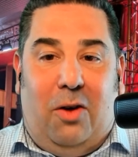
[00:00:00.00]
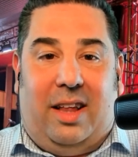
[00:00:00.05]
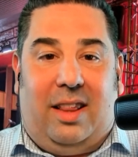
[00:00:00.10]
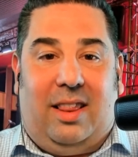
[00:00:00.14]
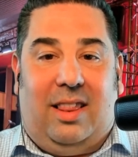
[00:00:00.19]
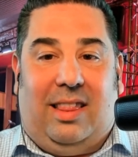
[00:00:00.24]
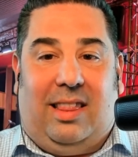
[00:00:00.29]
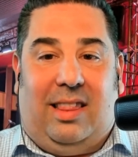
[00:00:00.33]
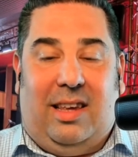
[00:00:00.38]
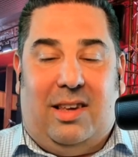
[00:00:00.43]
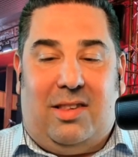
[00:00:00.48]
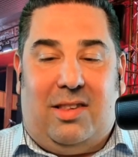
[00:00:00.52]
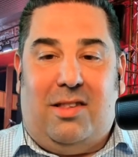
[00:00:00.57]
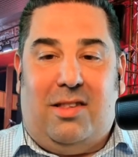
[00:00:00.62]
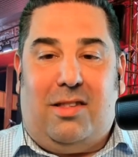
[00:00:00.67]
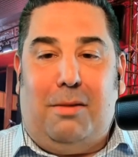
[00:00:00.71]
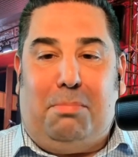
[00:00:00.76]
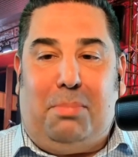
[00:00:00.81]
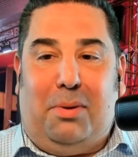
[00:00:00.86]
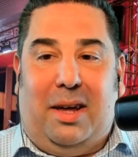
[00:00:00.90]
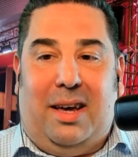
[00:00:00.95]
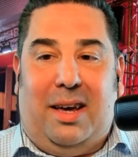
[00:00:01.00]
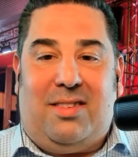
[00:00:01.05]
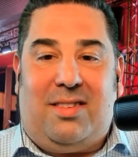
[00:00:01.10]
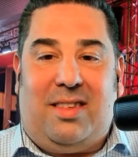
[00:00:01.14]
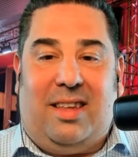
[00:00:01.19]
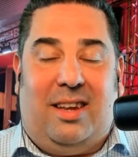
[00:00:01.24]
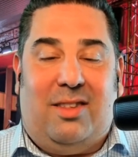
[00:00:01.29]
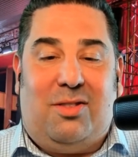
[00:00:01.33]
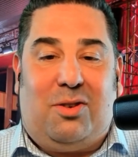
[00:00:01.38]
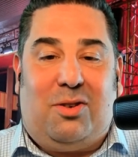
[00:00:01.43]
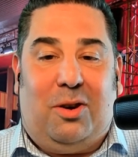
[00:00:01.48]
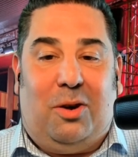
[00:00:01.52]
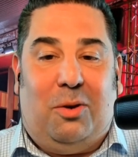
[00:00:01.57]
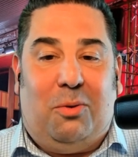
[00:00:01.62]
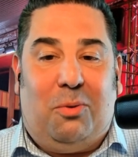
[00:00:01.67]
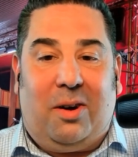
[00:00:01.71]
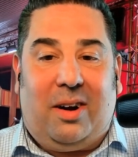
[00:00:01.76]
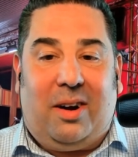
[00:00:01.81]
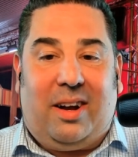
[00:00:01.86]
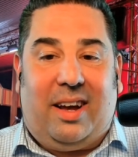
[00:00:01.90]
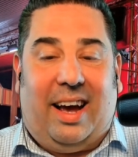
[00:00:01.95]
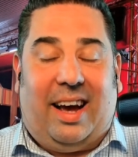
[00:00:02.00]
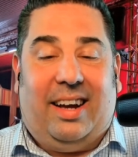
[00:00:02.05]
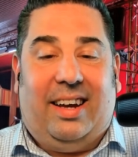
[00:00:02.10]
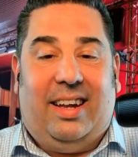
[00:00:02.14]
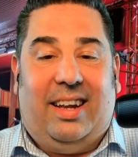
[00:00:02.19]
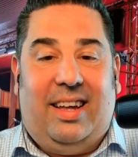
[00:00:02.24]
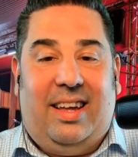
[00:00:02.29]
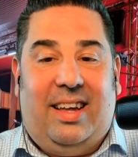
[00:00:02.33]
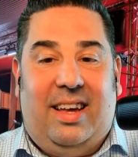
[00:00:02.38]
that this is the place that it's going to work at.